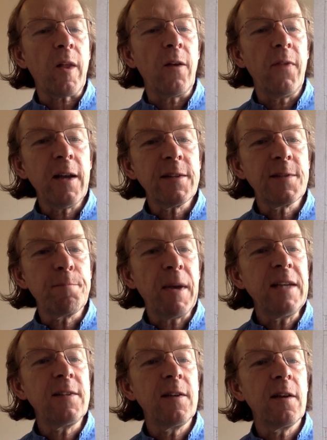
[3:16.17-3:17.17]
that's
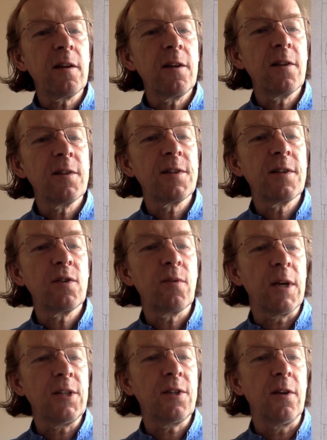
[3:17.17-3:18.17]
basically the
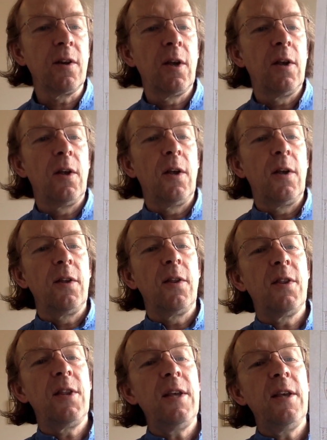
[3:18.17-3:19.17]
situation.
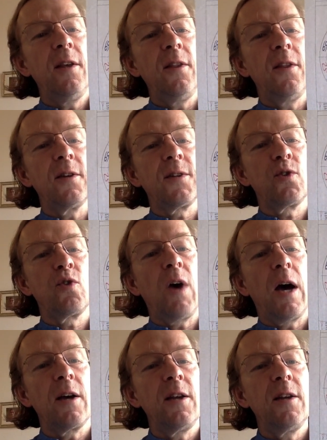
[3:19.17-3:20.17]
The
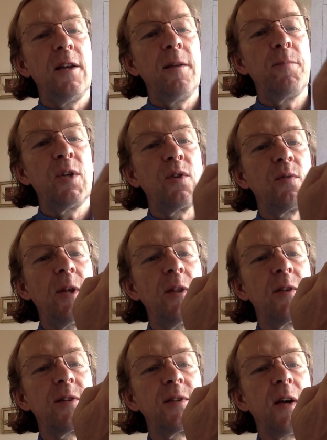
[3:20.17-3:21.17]
trine in between
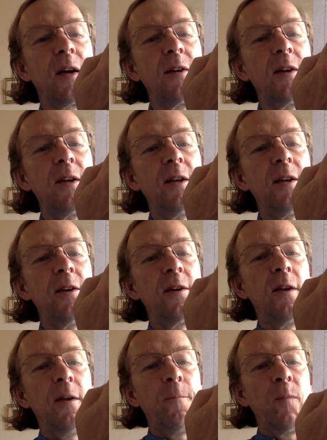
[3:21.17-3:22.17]
the Sun in
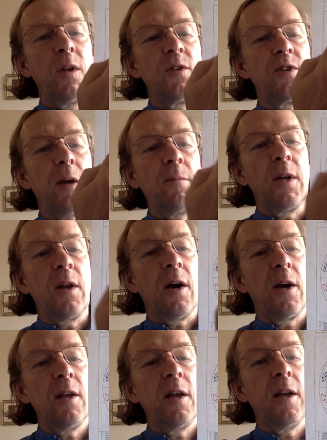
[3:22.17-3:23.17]

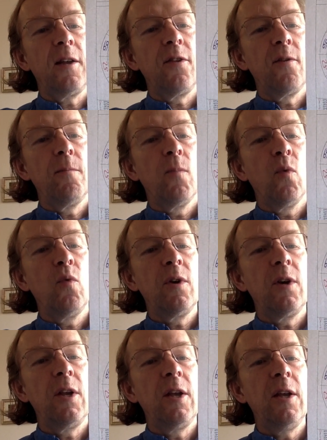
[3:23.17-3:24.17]
Gemini and the
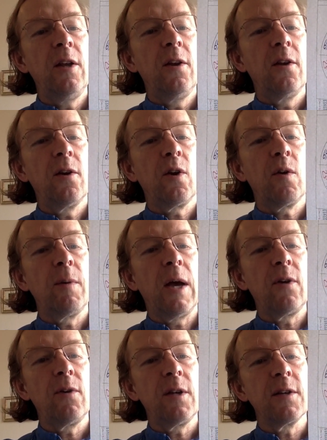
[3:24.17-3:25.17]
Moon in
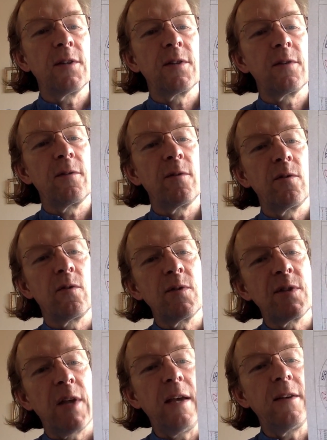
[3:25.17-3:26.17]
Aquarius, to
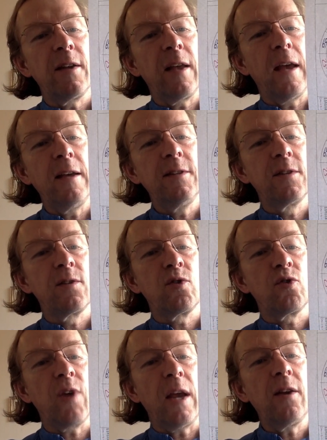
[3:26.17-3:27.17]
say it again,
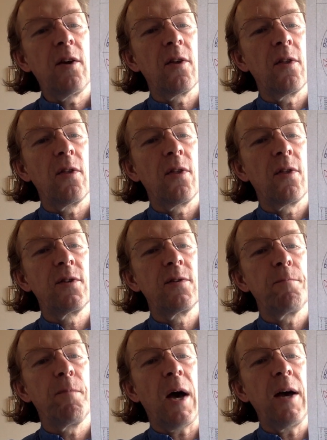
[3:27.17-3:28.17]
strengthened
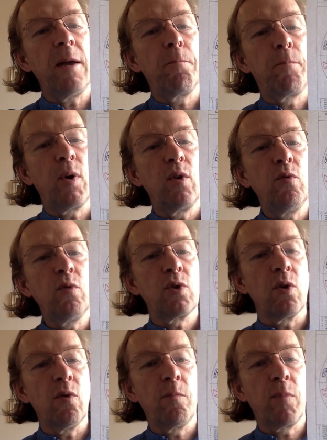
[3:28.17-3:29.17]
by
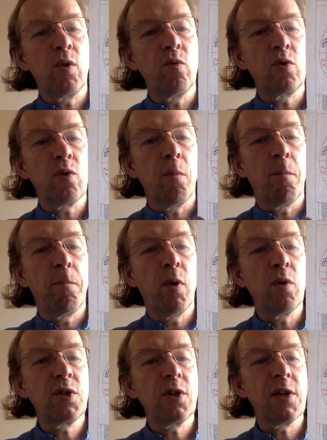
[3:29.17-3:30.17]
Pluto. Pluto
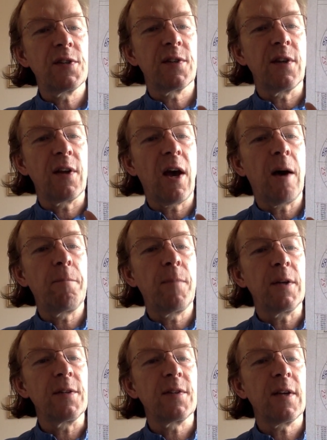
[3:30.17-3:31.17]
pushes it up
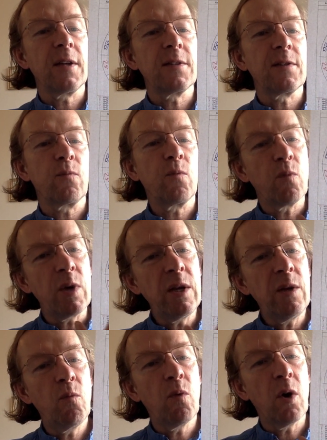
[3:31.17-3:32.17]
and says, we
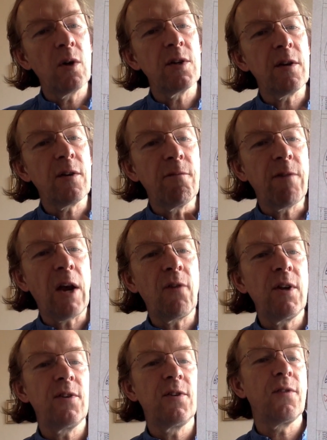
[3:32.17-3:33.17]
want it
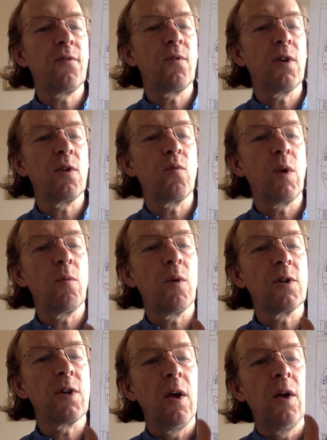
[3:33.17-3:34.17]
very different. We
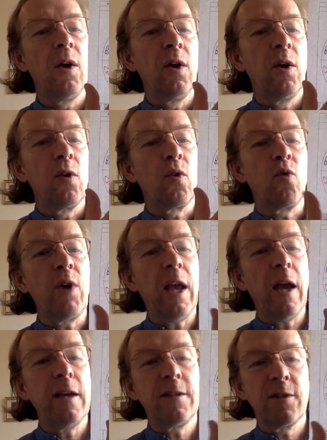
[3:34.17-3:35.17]
want
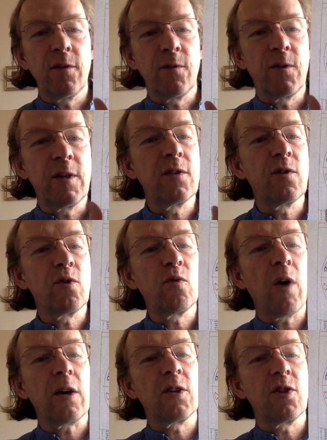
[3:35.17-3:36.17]
creative
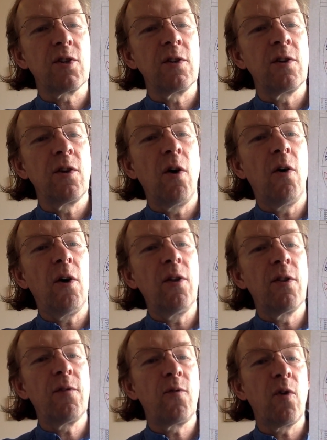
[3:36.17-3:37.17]
destruction on
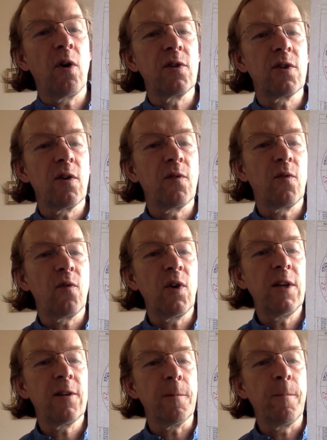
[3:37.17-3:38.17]
the front of
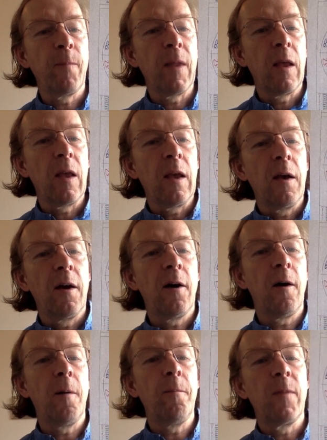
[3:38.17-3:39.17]
freedom.
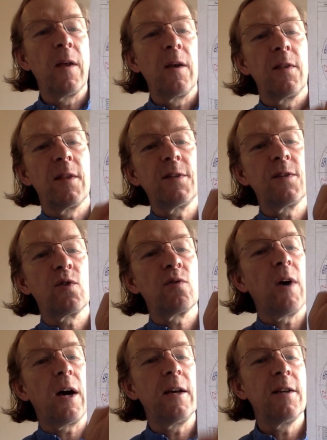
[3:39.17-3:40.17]
This
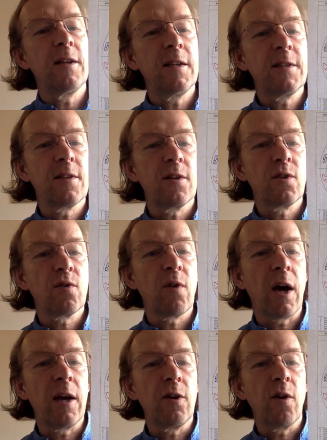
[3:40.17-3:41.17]
trine is the
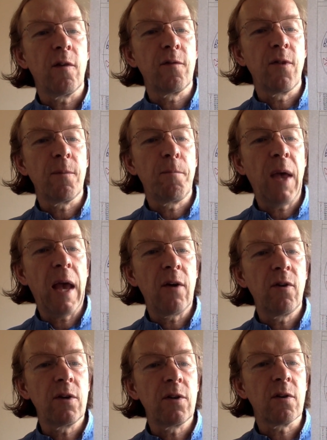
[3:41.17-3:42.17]
trine of the
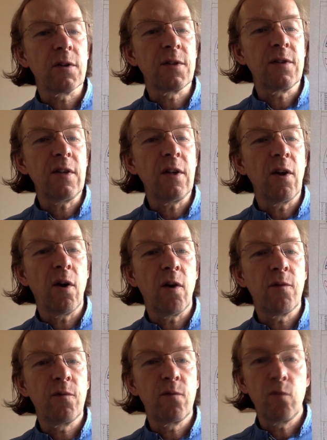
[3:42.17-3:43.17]
paradoxy
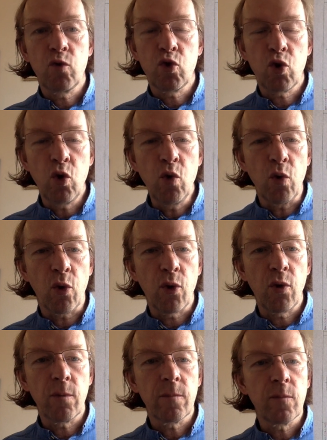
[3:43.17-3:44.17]
of truth,
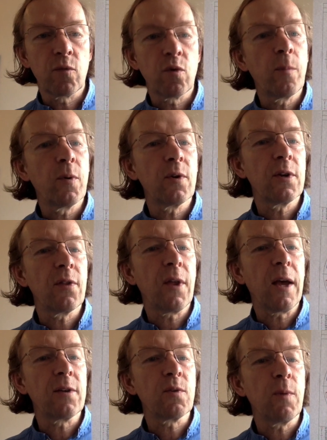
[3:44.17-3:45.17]
to put it
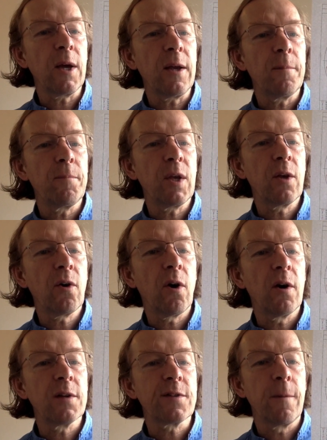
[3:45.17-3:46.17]
that way,
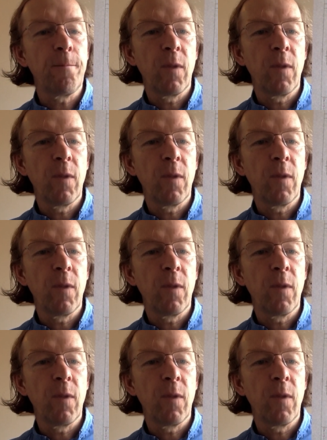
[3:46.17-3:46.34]
because